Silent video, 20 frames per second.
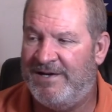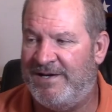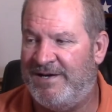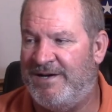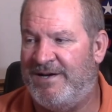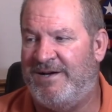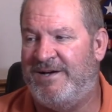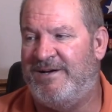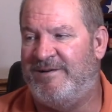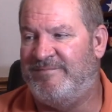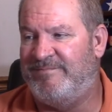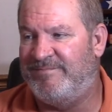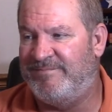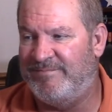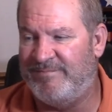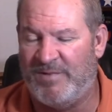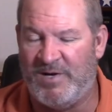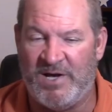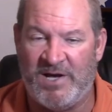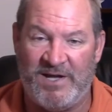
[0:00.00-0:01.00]
Uh,
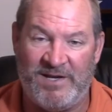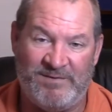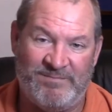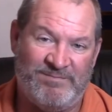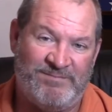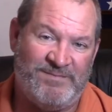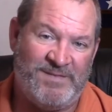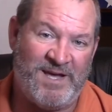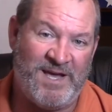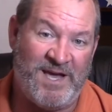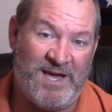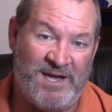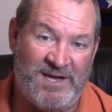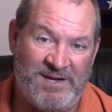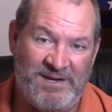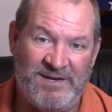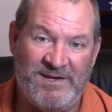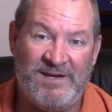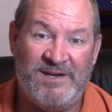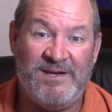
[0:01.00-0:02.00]
but hey,
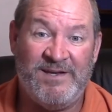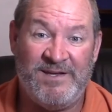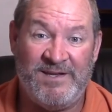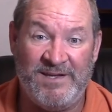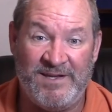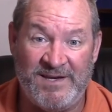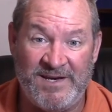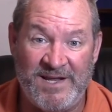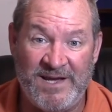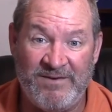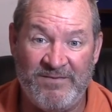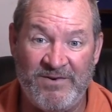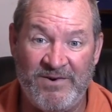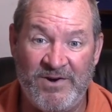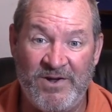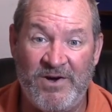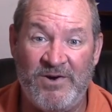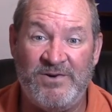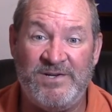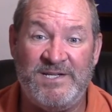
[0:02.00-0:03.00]
you never
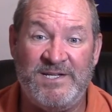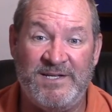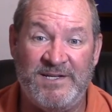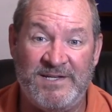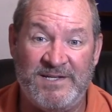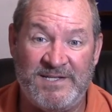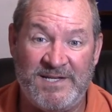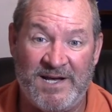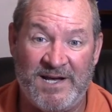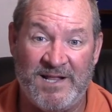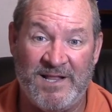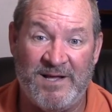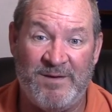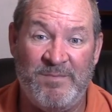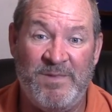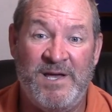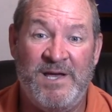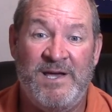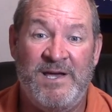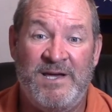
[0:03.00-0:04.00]
know till you tell
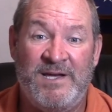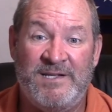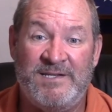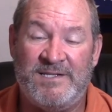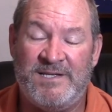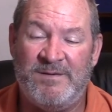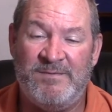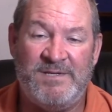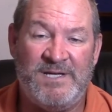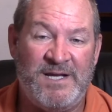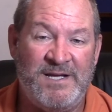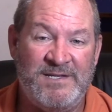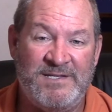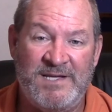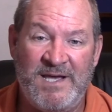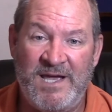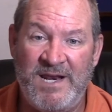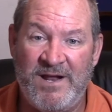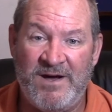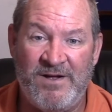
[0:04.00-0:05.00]
them, and sometimes
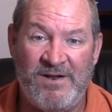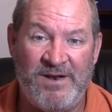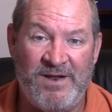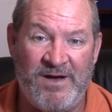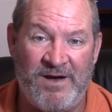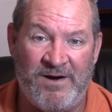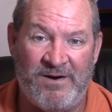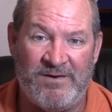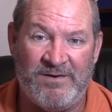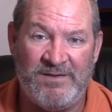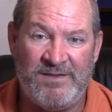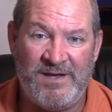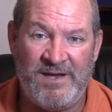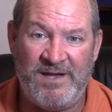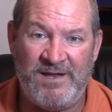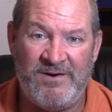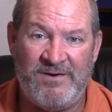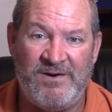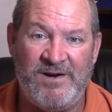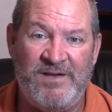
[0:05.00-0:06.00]
they don't know.
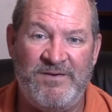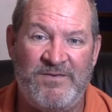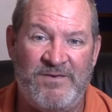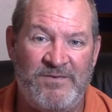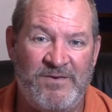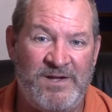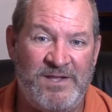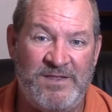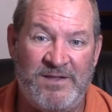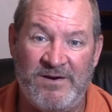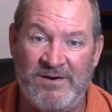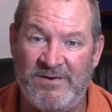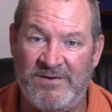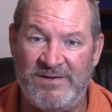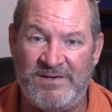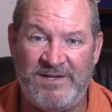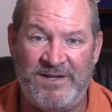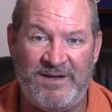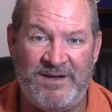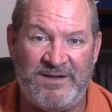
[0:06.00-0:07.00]
They don't even read their
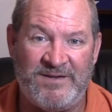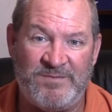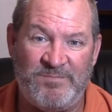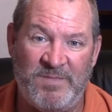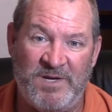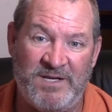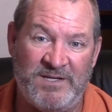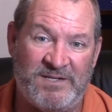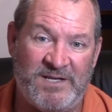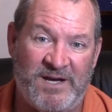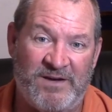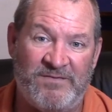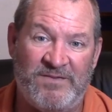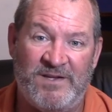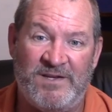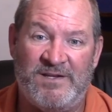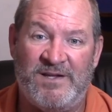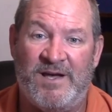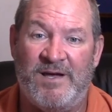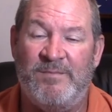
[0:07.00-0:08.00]
own T S Bs half
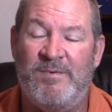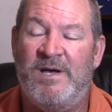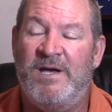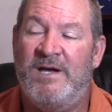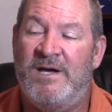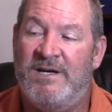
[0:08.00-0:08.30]
the time.